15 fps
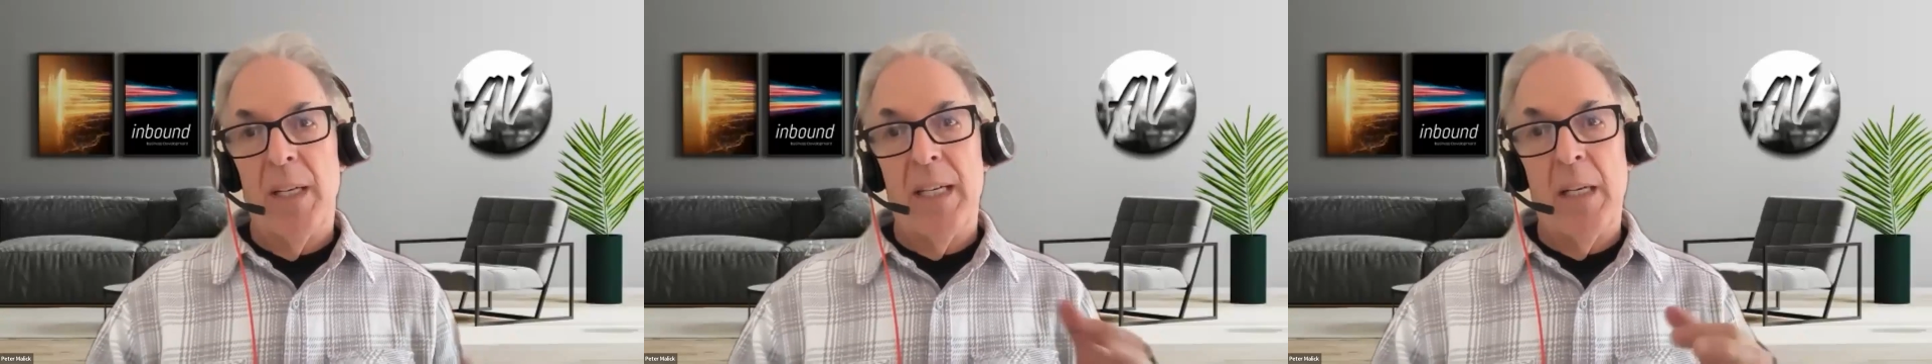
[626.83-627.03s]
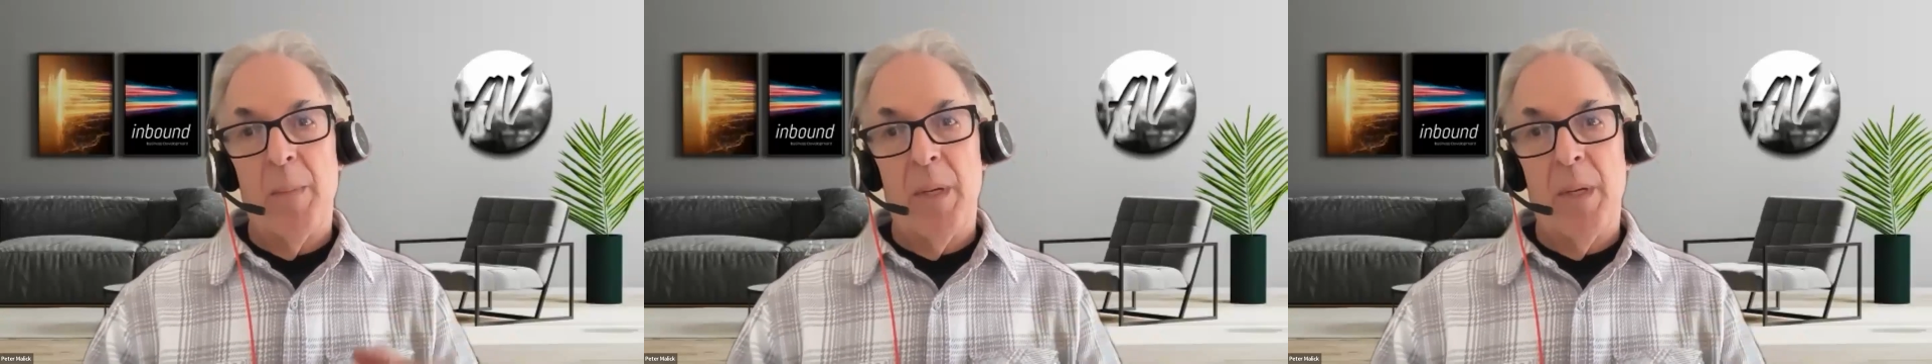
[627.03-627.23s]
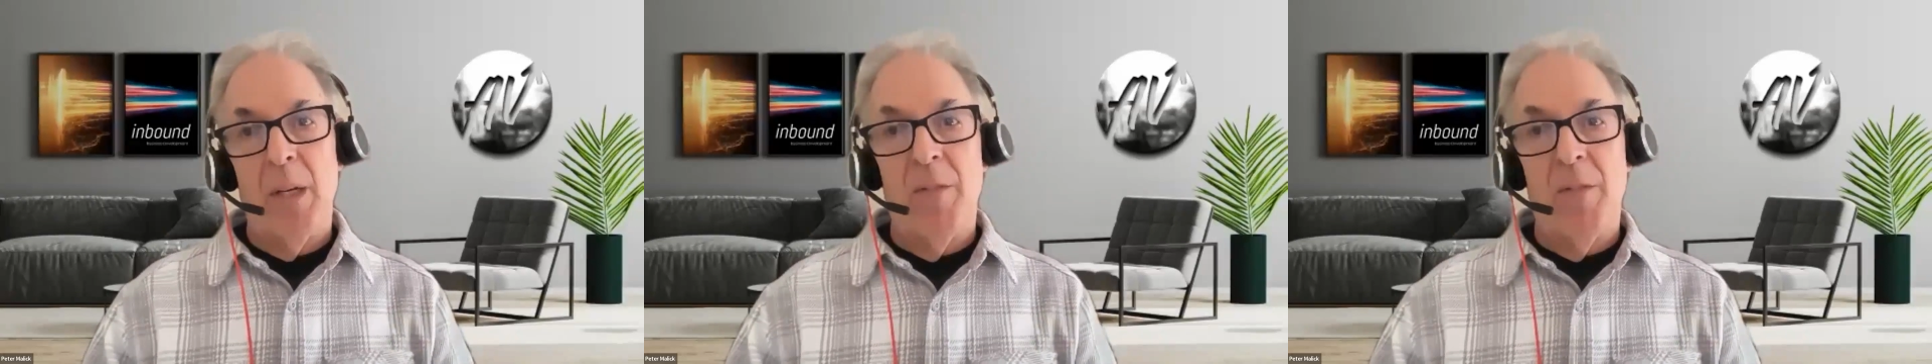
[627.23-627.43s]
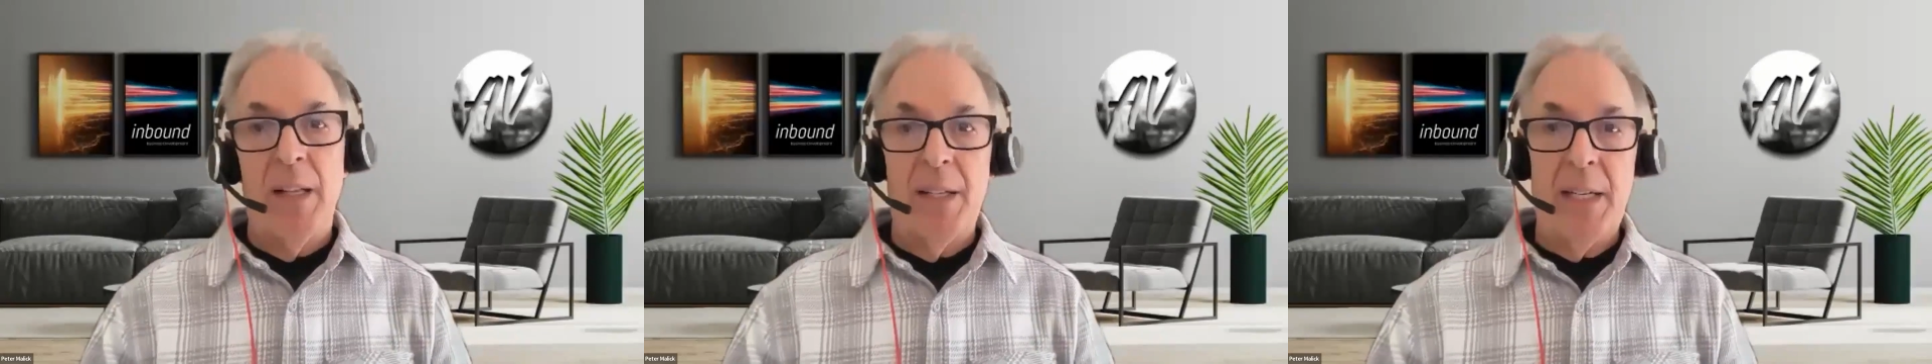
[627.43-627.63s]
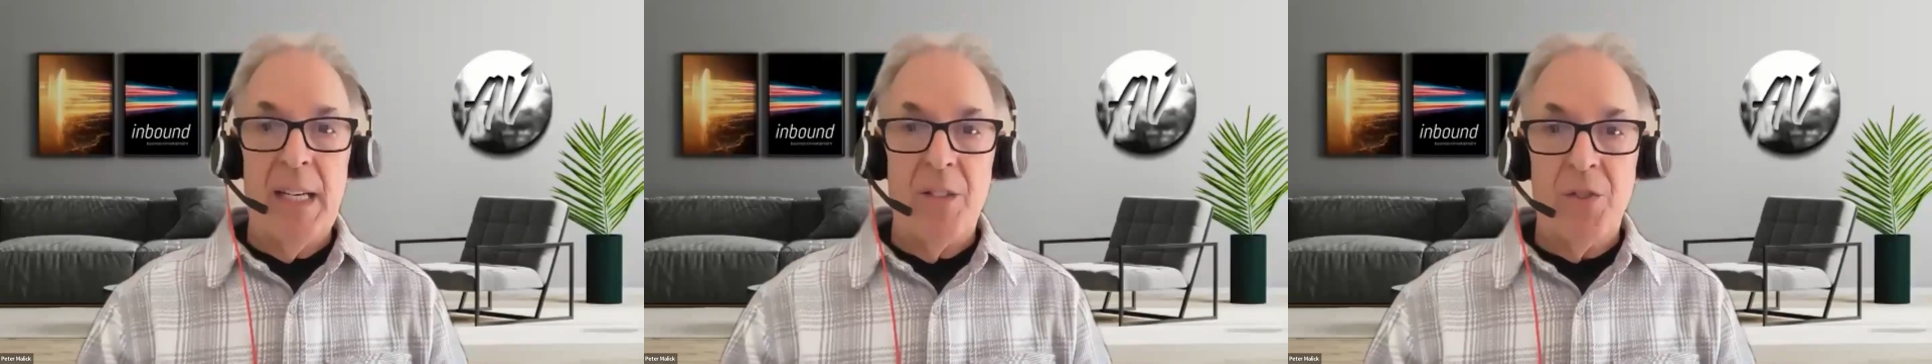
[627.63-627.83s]
email
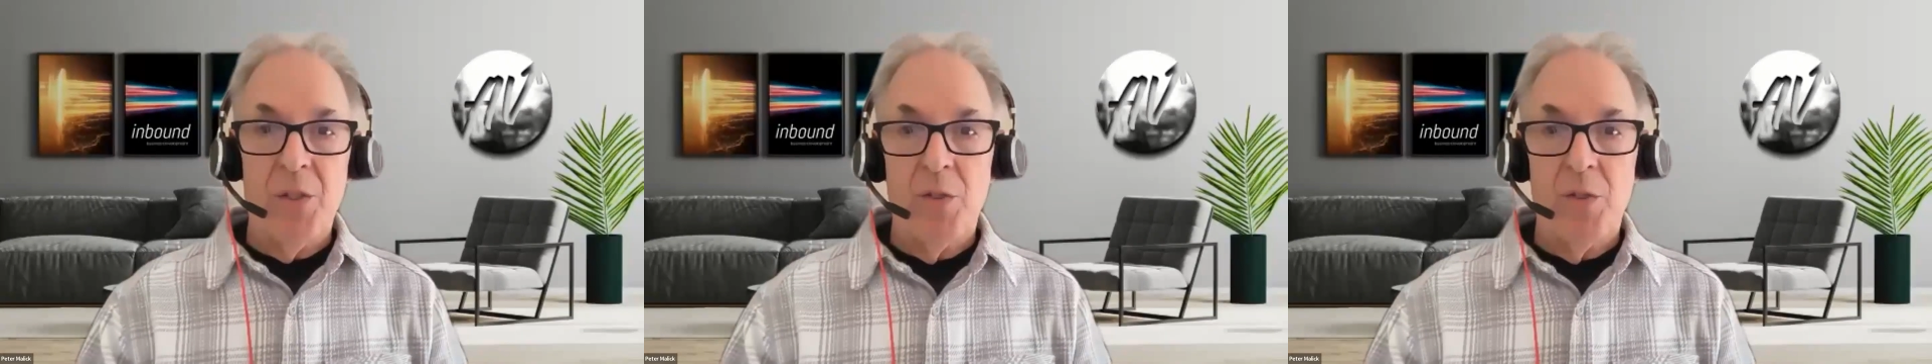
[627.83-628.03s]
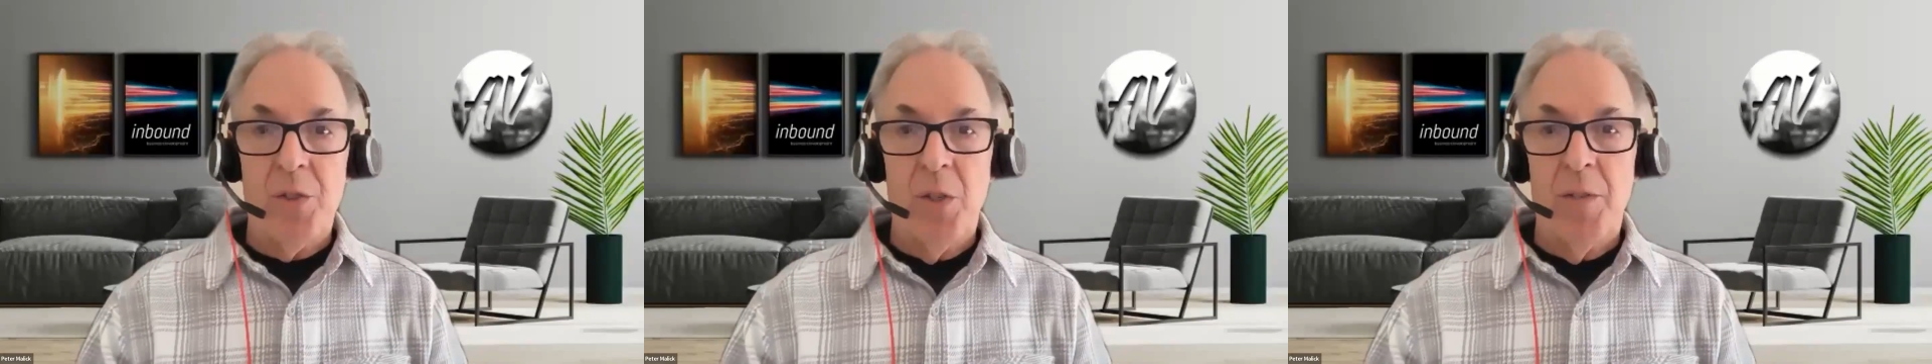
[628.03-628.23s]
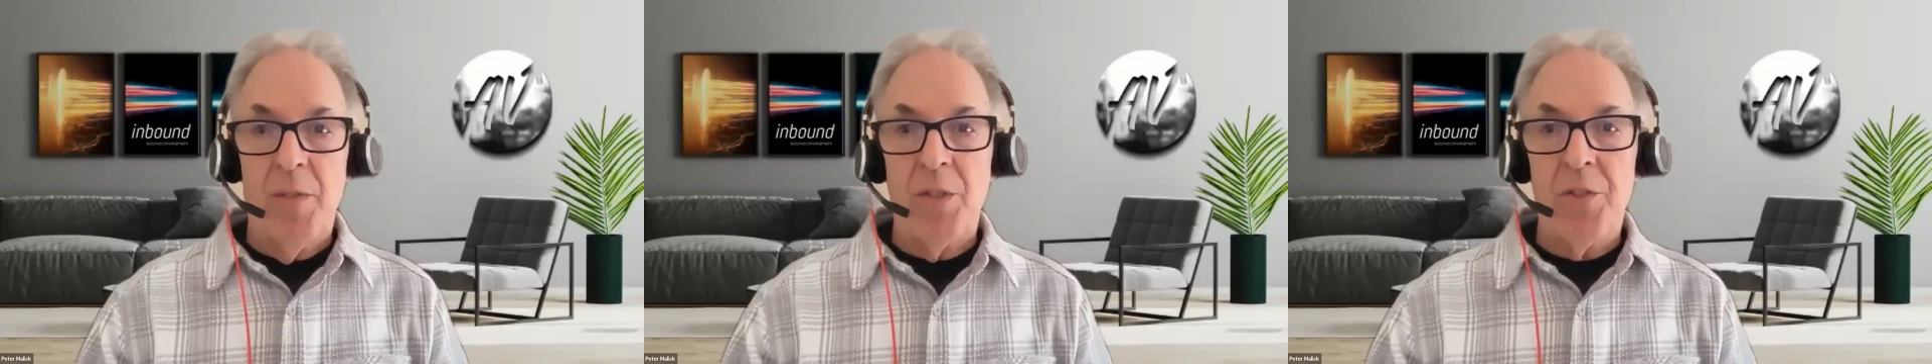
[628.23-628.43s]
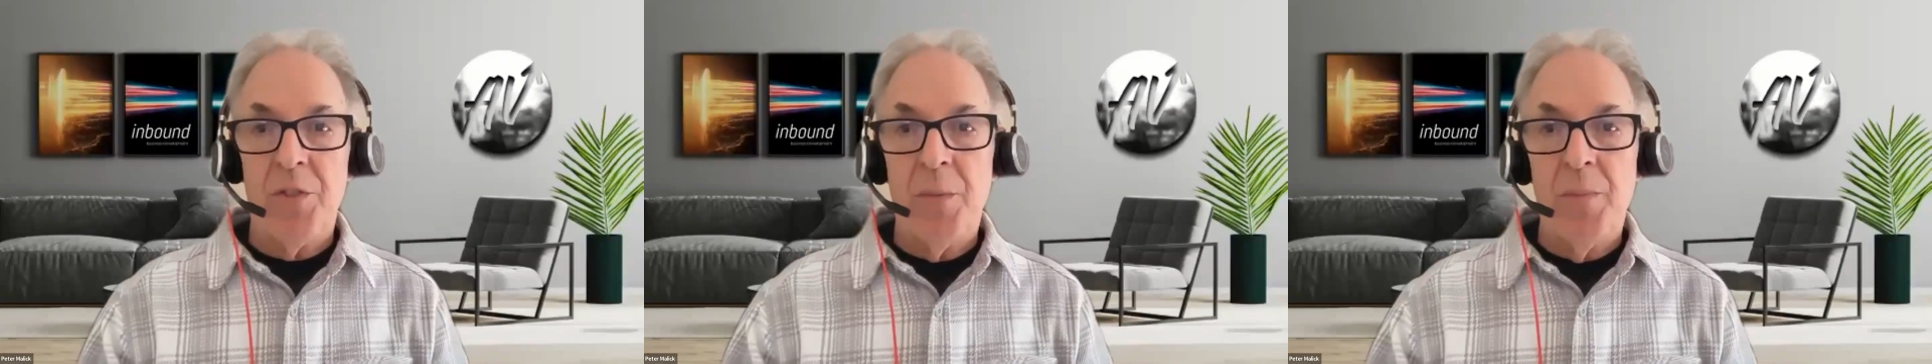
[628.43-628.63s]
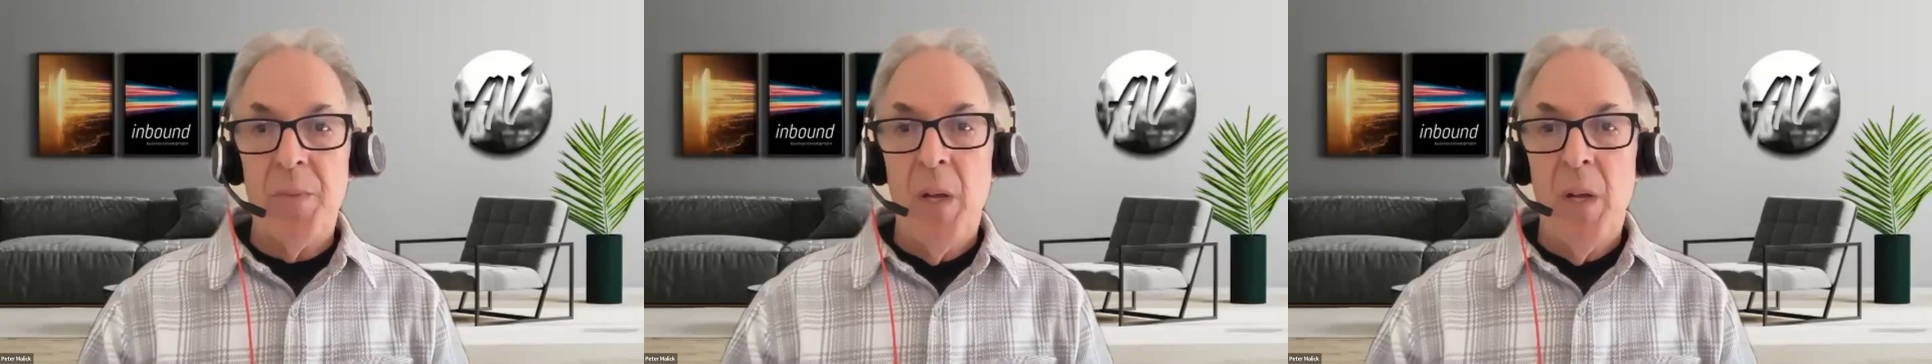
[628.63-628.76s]
validation service,